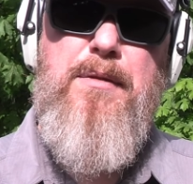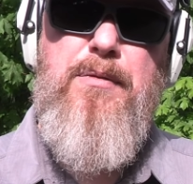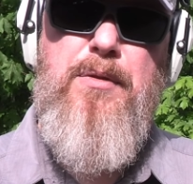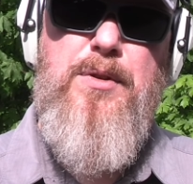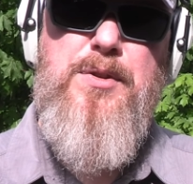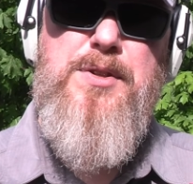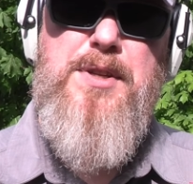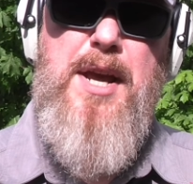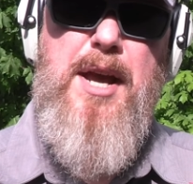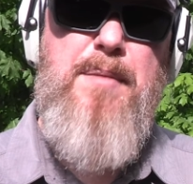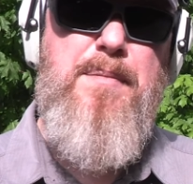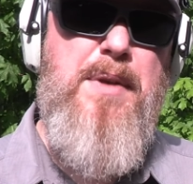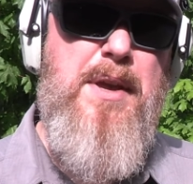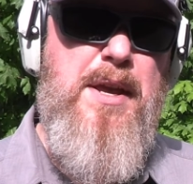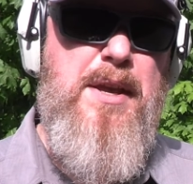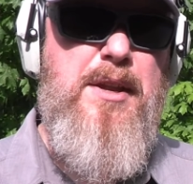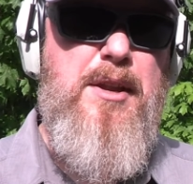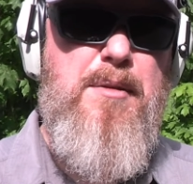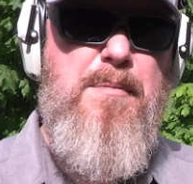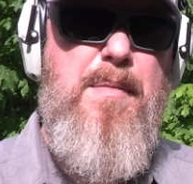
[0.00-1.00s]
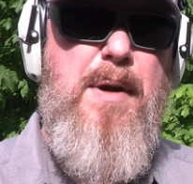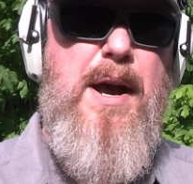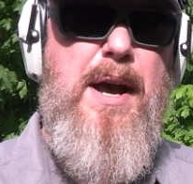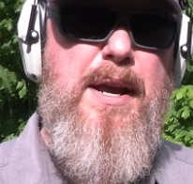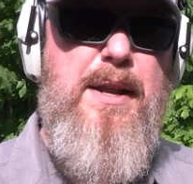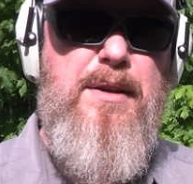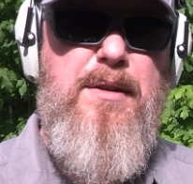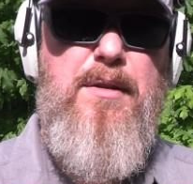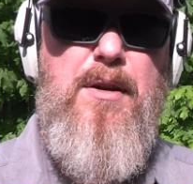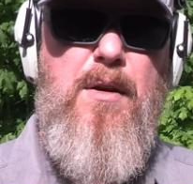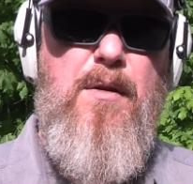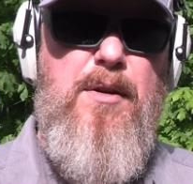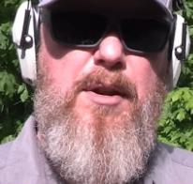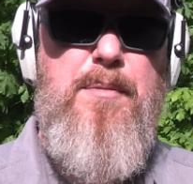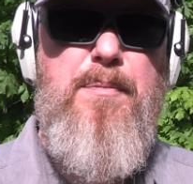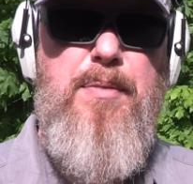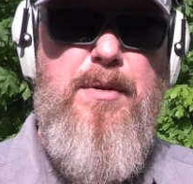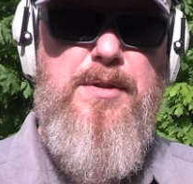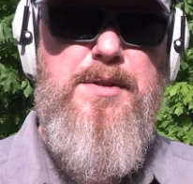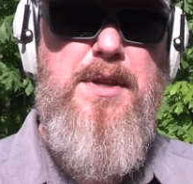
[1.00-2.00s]
it the first time, your mind
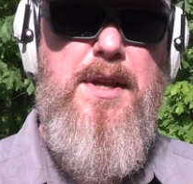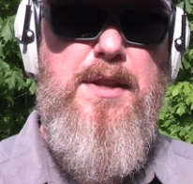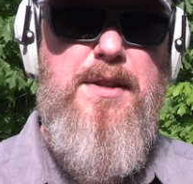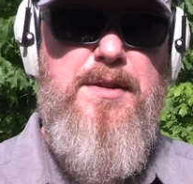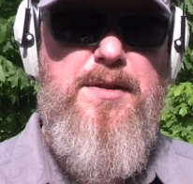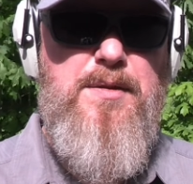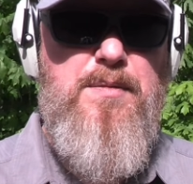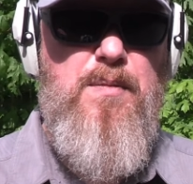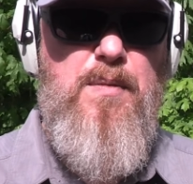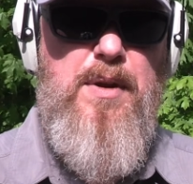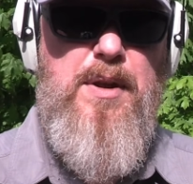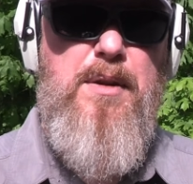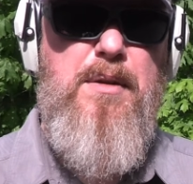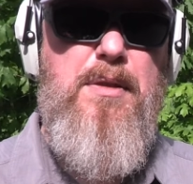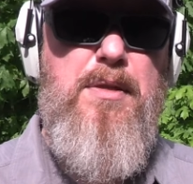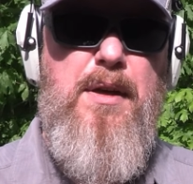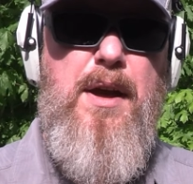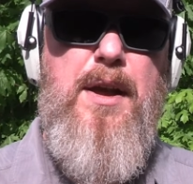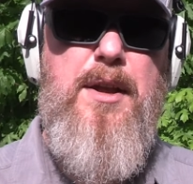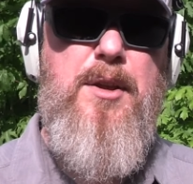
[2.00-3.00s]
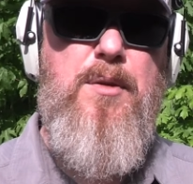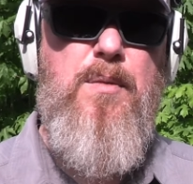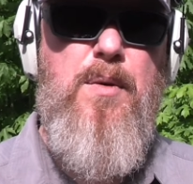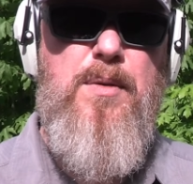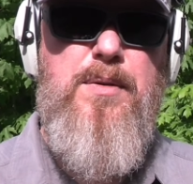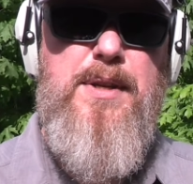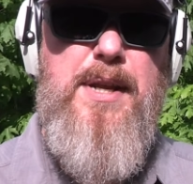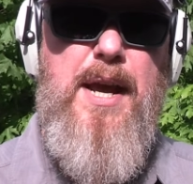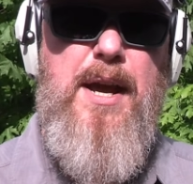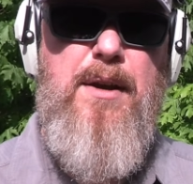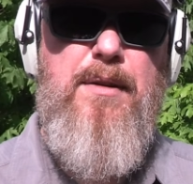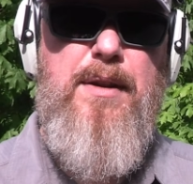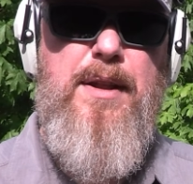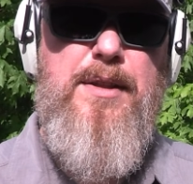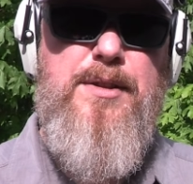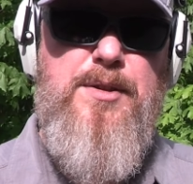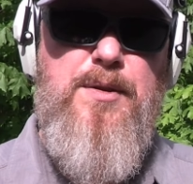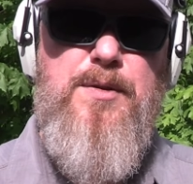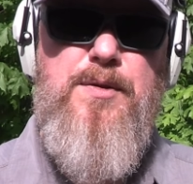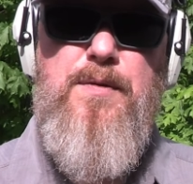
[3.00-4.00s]
already presents what you thought you wrote down.
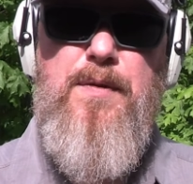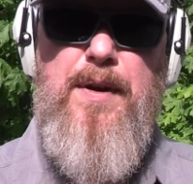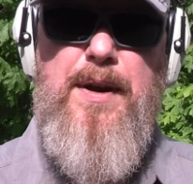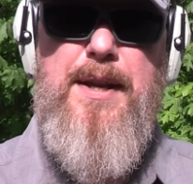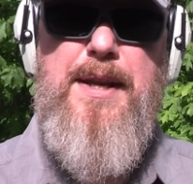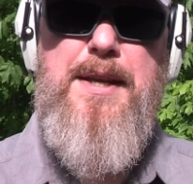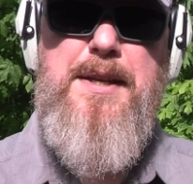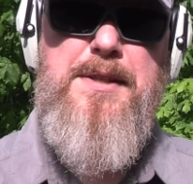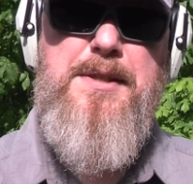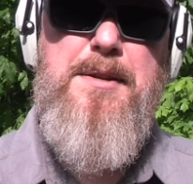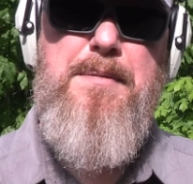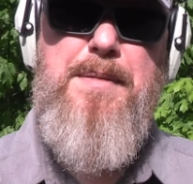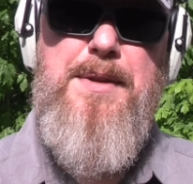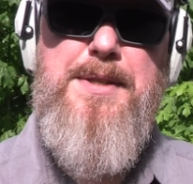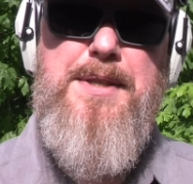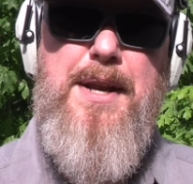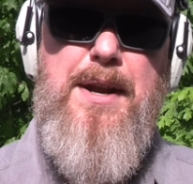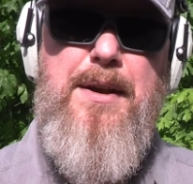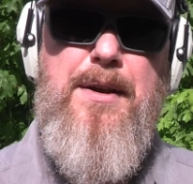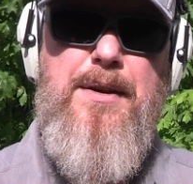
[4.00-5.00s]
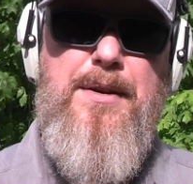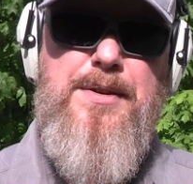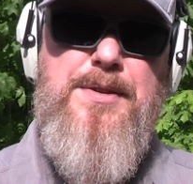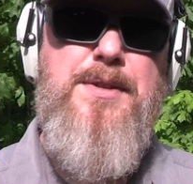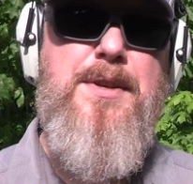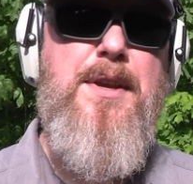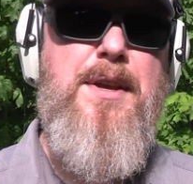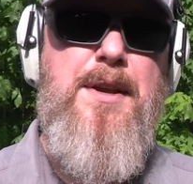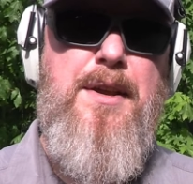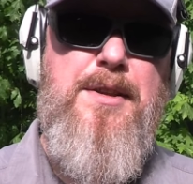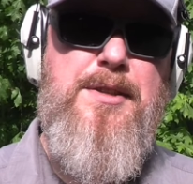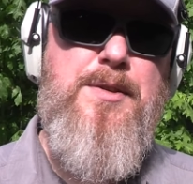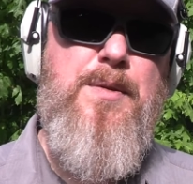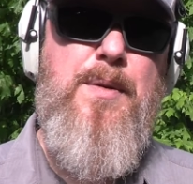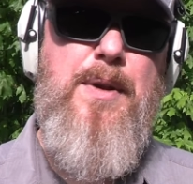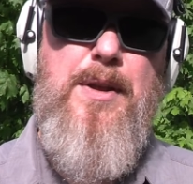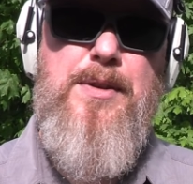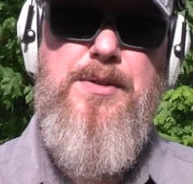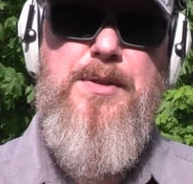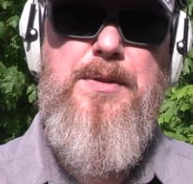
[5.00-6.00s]
And so it's very easy to miss errors.
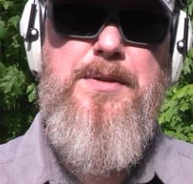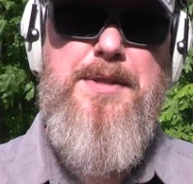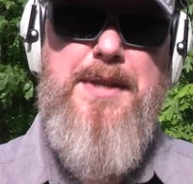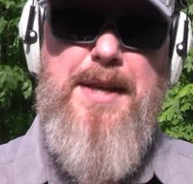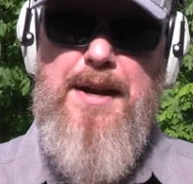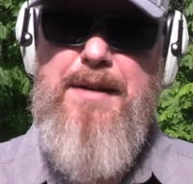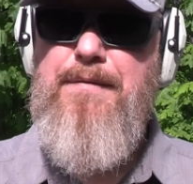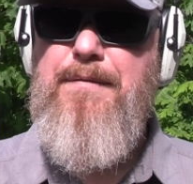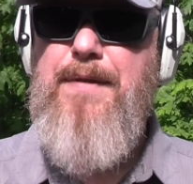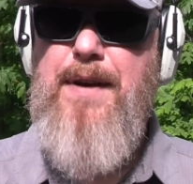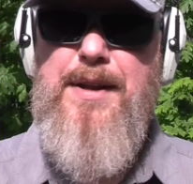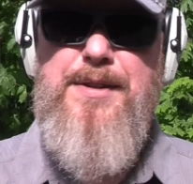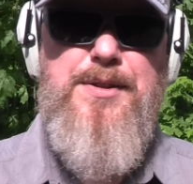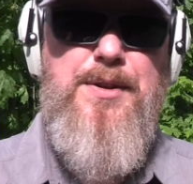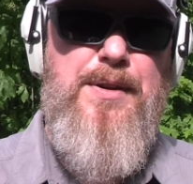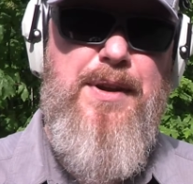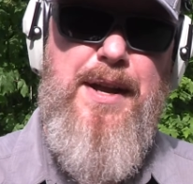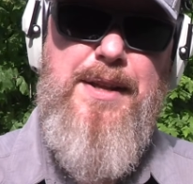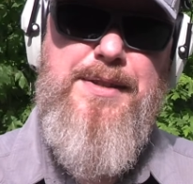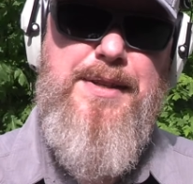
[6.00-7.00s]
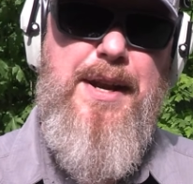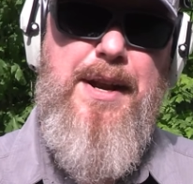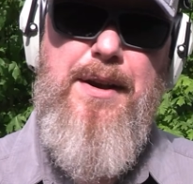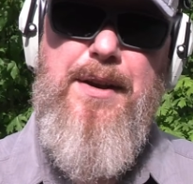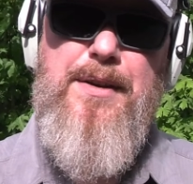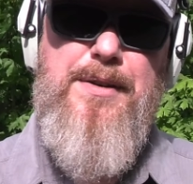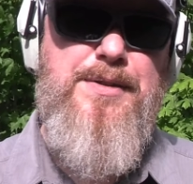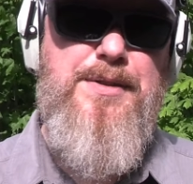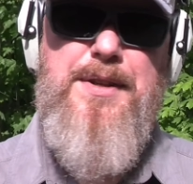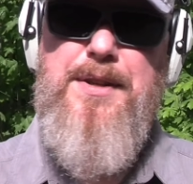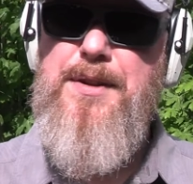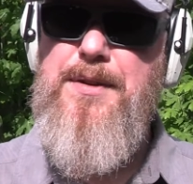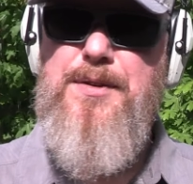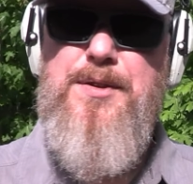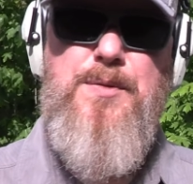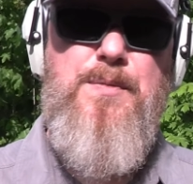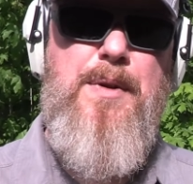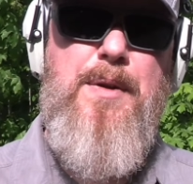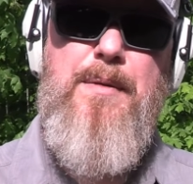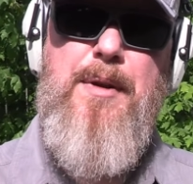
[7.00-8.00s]
Someone else looks at it and finds all kinds of errors that you
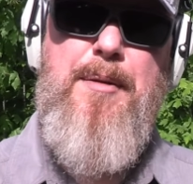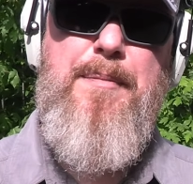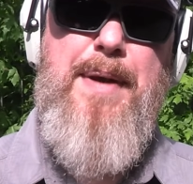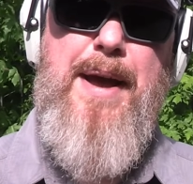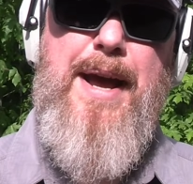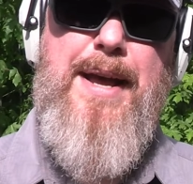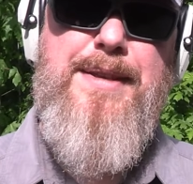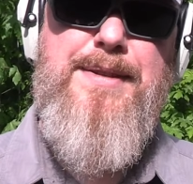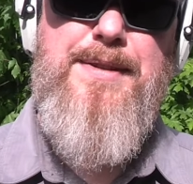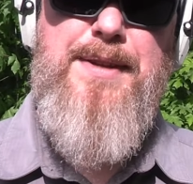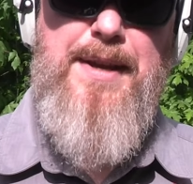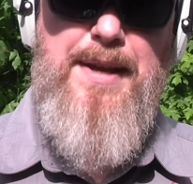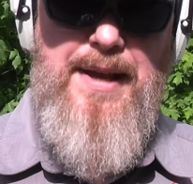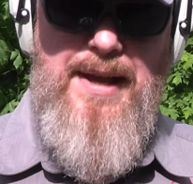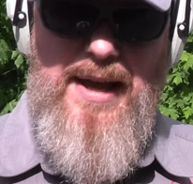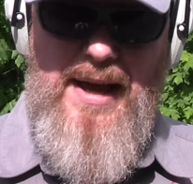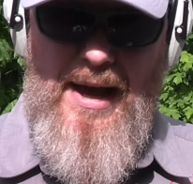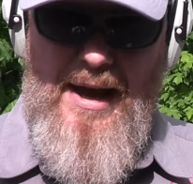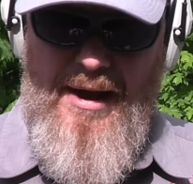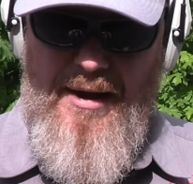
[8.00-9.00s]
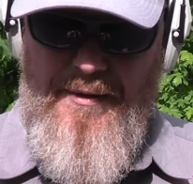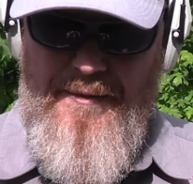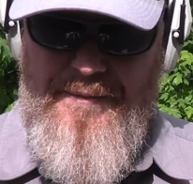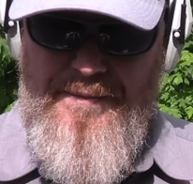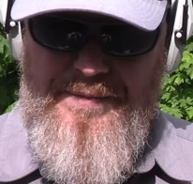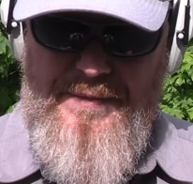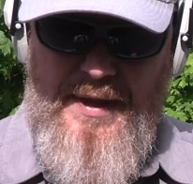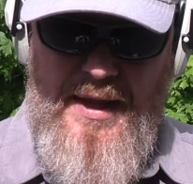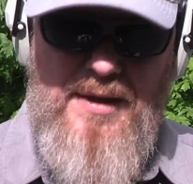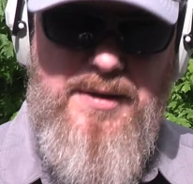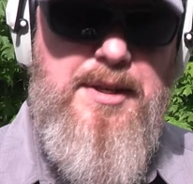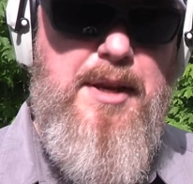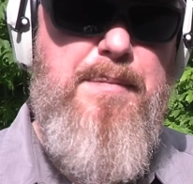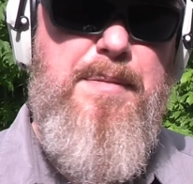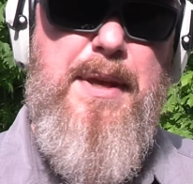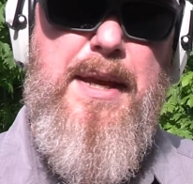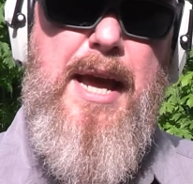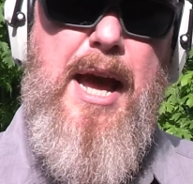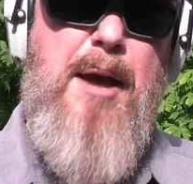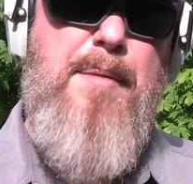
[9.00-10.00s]
just read right past. Uh,
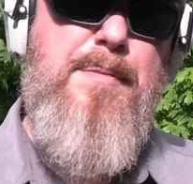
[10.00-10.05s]
same thing